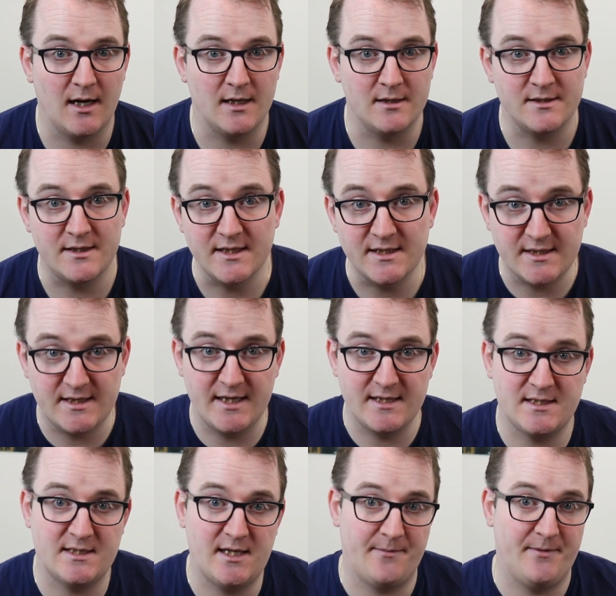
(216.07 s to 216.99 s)
and these
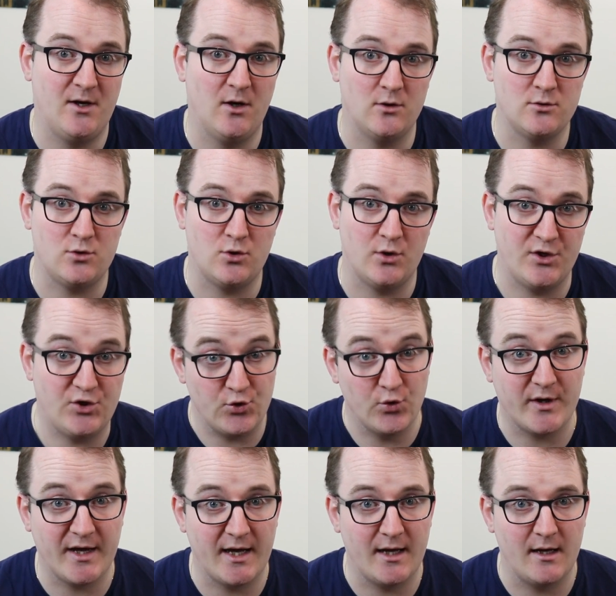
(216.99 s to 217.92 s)
things, they belong to the
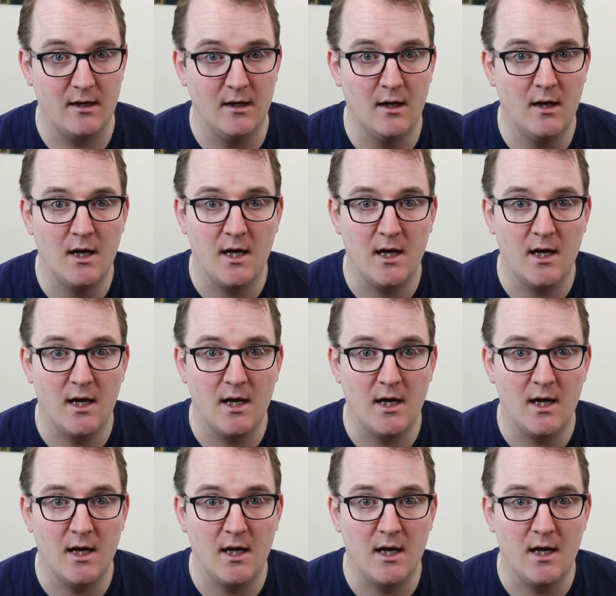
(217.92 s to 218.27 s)
UK.